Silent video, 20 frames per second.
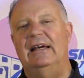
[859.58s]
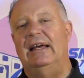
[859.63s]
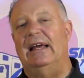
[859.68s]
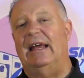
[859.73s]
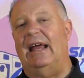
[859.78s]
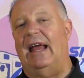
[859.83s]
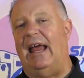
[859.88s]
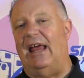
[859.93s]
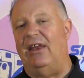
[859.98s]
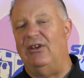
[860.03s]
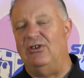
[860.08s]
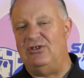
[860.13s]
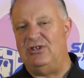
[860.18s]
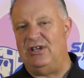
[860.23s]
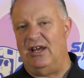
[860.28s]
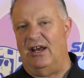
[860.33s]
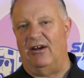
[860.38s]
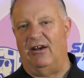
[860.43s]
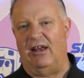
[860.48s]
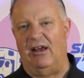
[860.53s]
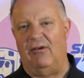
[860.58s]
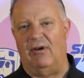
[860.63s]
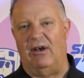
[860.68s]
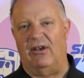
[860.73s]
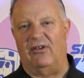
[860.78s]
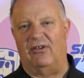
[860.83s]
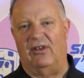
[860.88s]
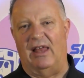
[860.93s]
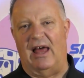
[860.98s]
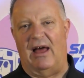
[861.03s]
And generally when
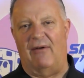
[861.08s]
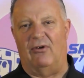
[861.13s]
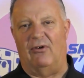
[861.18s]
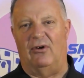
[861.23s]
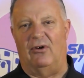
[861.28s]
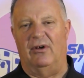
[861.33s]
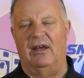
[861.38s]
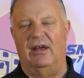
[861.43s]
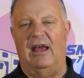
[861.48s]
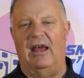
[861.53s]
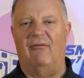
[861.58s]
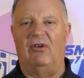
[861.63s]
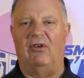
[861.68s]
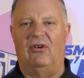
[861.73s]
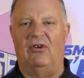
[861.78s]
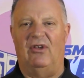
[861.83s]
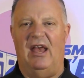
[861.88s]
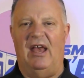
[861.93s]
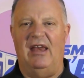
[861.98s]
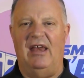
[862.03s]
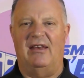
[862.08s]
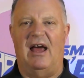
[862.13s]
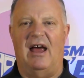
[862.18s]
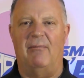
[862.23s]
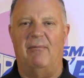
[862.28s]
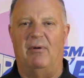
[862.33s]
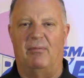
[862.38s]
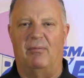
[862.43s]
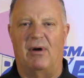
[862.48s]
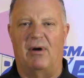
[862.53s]
it's level, if there's any type
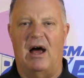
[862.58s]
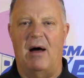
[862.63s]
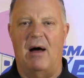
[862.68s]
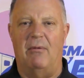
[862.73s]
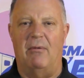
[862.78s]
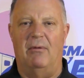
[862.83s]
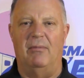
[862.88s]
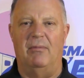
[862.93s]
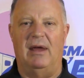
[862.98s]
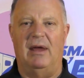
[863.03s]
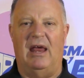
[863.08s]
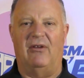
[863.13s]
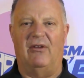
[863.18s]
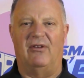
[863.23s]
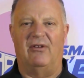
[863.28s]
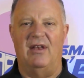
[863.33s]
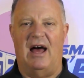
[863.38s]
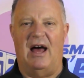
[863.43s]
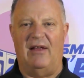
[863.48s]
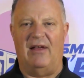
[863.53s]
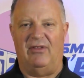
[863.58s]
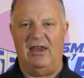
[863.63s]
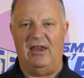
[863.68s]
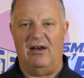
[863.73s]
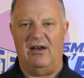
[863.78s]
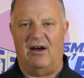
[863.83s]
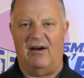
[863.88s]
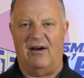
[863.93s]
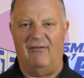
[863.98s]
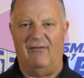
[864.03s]
of problem, it's not the
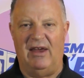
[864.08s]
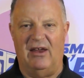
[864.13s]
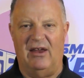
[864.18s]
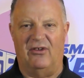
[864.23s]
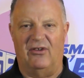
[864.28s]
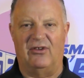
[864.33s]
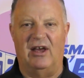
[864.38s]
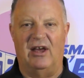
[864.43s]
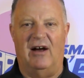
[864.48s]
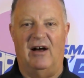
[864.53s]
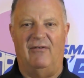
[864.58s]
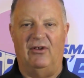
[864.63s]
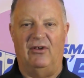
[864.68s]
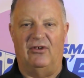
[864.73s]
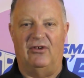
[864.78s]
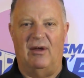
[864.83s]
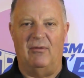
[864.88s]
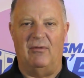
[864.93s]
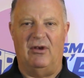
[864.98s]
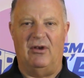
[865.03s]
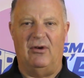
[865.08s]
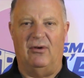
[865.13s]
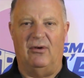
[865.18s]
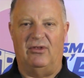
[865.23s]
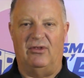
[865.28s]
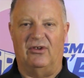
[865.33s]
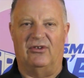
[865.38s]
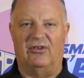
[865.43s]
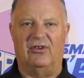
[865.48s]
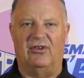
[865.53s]
RV itself. It's something to do with
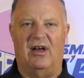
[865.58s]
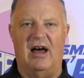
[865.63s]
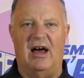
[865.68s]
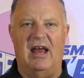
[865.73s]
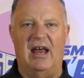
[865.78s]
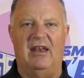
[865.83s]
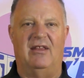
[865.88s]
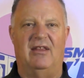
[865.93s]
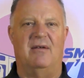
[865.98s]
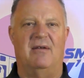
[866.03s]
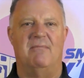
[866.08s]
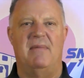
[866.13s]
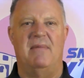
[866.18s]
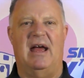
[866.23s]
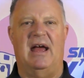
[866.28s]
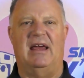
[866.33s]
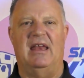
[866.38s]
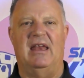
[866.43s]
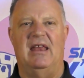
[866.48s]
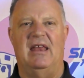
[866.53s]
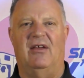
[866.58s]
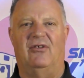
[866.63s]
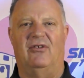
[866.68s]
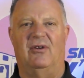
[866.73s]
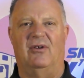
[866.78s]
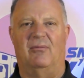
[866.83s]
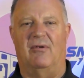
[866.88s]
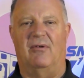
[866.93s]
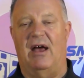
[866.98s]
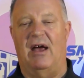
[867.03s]
the slide and the
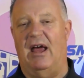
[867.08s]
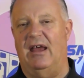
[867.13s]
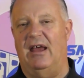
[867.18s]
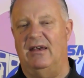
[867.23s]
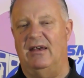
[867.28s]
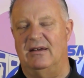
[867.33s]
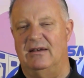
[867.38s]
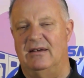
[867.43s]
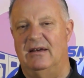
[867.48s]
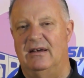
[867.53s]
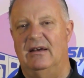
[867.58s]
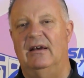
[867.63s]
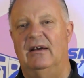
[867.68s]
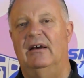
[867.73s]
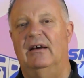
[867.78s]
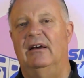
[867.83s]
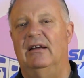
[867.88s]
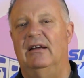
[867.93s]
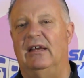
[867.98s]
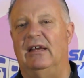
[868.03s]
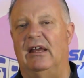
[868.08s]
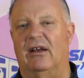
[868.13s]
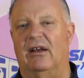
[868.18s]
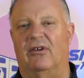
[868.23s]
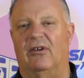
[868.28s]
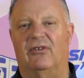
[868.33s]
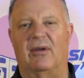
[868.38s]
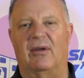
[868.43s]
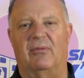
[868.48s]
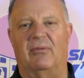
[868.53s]
mechanism, right?
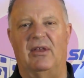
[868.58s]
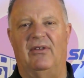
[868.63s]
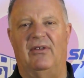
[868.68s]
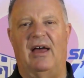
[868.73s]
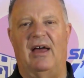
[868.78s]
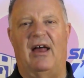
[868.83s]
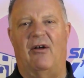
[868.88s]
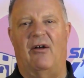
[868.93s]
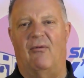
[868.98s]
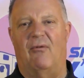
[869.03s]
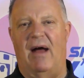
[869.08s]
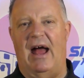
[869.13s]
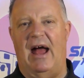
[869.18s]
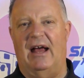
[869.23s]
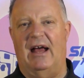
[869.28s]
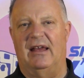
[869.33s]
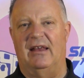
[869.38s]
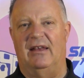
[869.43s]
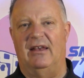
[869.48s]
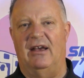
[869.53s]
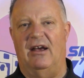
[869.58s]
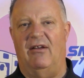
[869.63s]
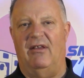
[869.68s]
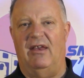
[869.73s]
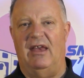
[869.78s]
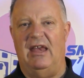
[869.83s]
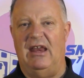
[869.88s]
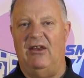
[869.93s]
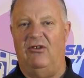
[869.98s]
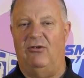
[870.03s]
Something's out of whack in there that
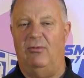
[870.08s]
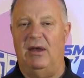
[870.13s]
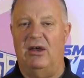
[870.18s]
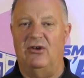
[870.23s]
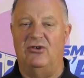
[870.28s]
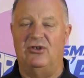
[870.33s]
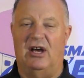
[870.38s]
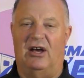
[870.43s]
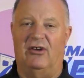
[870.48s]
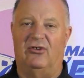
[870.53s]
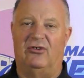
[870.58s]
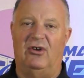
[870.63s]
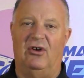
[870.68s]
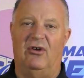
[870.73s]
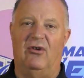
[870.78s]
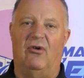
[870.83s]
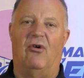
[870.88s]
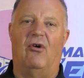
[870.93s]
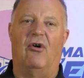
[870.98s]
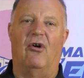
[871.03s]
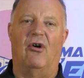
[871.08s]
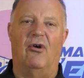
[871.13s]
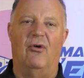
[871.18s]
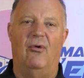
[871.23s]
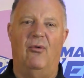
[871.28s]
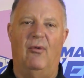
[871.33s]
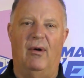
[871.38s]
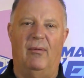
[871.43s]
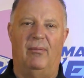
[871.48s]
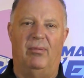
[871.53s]
needs to be adjusted or
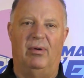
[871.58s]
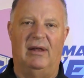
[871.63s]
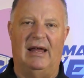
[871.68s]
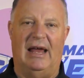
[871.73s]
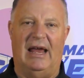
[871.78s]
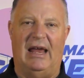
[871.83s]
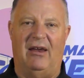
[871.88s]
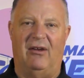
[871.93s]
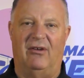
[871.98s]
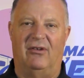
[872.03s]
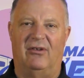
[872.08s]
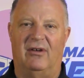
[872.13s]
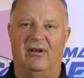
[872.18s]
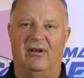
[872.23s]
replaced.